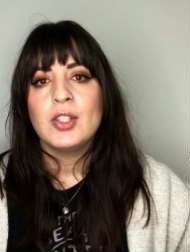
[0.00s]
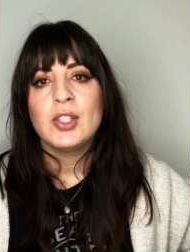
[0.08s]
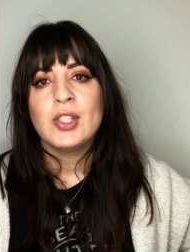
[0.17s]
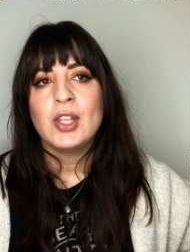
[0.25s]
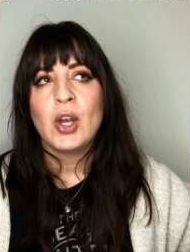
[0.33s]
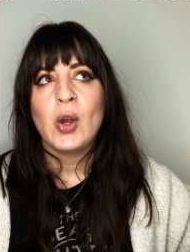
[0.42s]

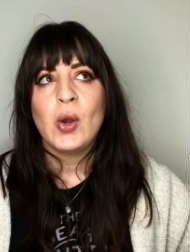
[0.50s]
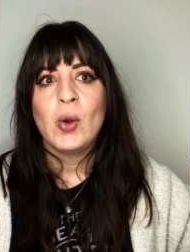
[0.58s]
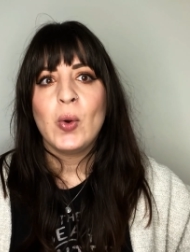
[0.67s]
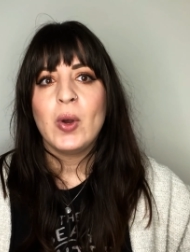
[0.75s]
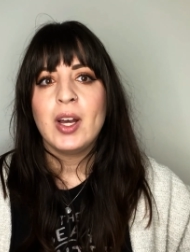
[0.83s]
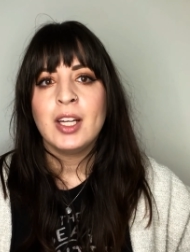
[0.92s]

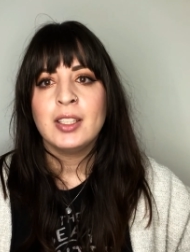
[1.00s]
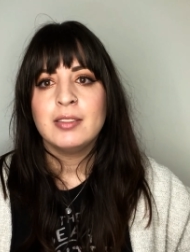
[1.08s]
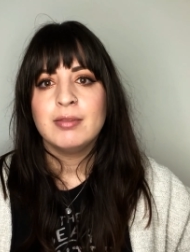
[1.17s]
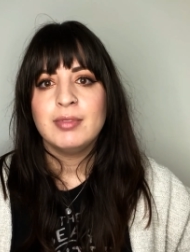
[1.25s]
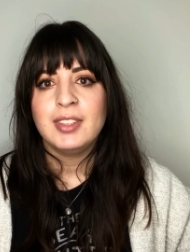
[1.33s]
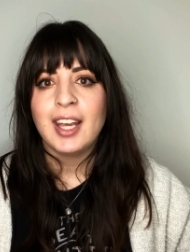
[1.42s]
So
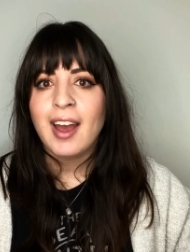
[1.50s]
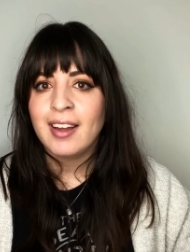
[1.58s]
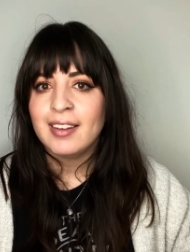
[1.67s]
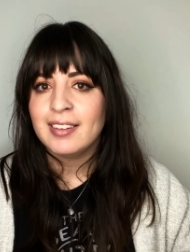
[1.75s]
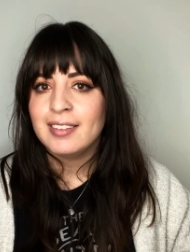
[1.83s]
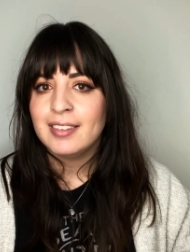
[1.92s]
yeah,
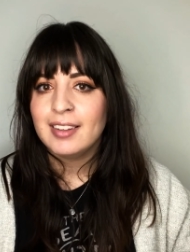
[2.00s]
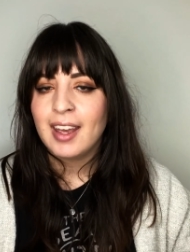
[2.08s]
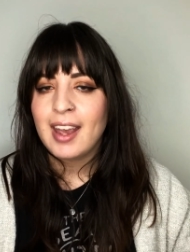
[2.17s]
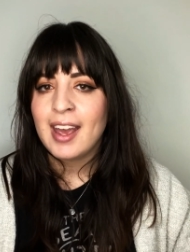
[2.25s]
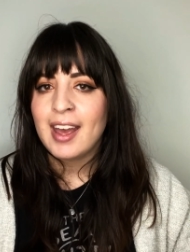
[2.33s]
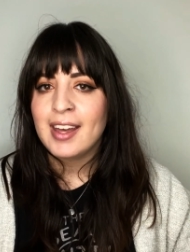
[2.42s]

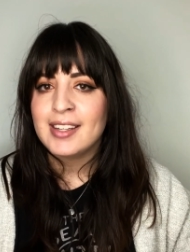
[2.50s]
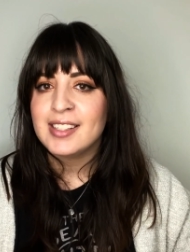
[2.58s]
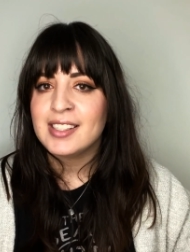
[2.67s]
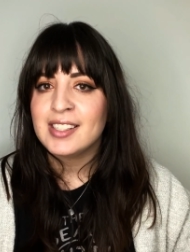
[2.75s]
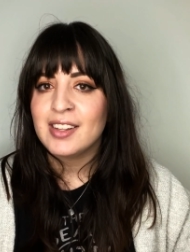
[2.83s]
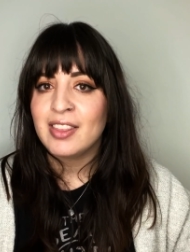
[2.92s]

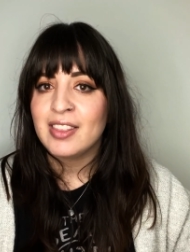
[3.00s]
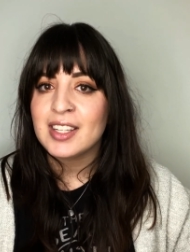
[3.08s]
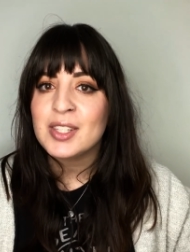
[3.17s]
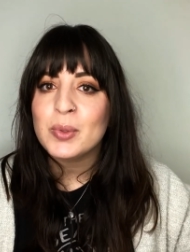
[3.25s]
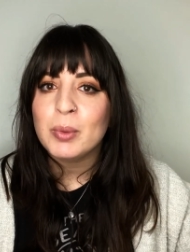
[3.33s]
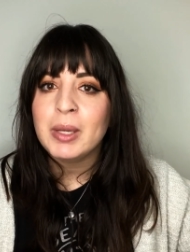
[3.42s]
and
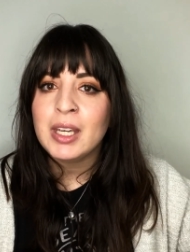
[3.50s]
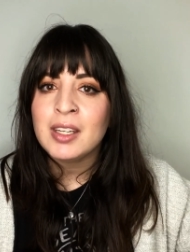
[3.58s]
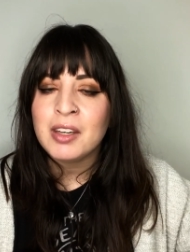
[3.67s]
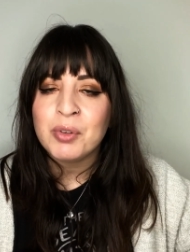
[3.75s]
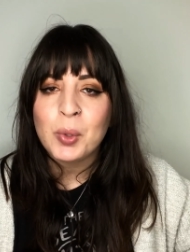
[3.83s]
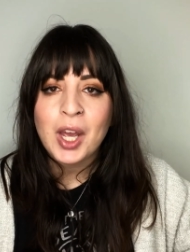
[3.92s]
this will be a
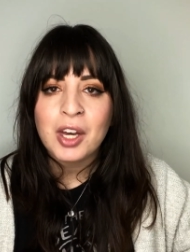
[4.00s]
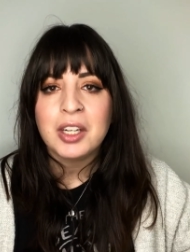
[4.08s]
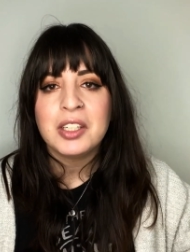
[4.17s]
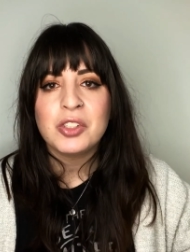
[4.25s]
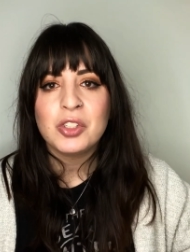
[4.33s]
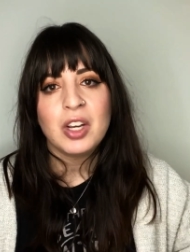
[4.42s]
giveaway on
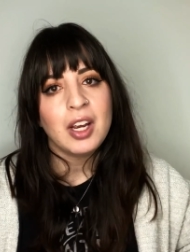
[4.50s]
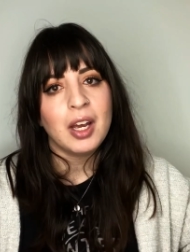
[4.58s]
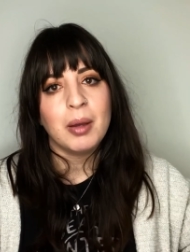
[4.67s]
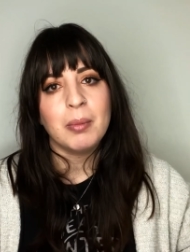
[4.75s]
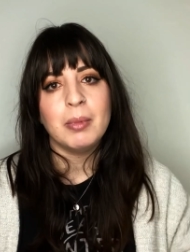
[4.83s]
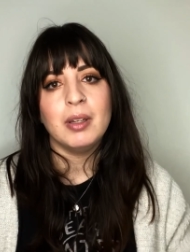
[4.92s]

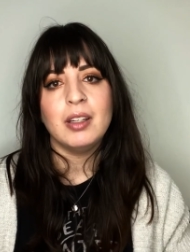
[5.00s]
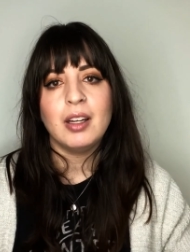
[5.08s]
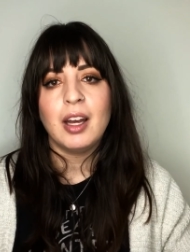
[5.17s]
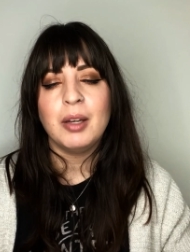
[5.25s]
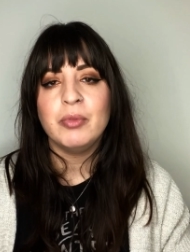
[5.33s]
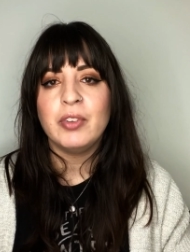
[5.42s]
Instagram.
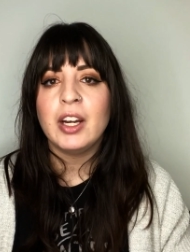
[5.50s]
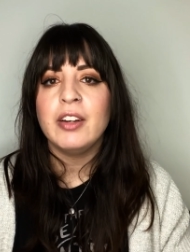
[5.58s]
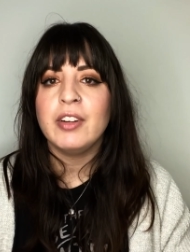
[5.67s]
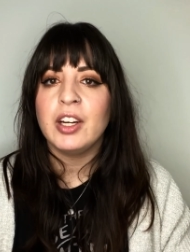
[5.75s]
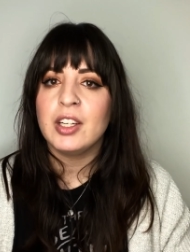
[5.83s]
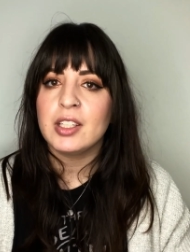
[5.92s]
I'm very,
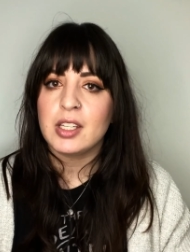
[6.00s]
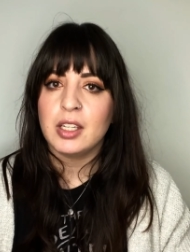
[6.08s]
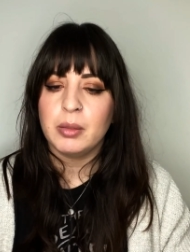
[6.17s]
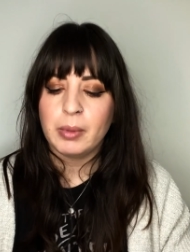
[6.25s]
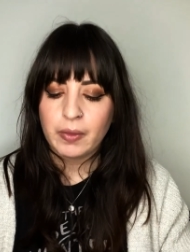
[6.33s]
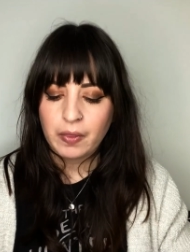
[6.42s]
very
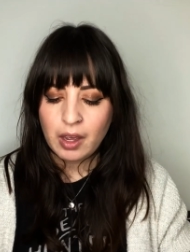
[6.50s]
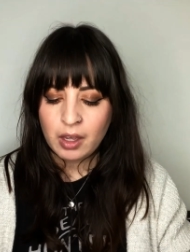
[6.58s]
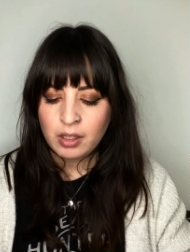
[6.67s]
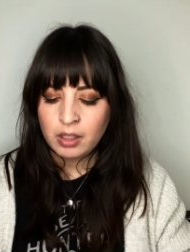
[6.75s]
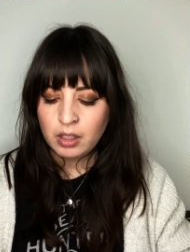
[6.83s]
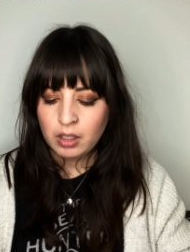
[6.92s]
excited about that.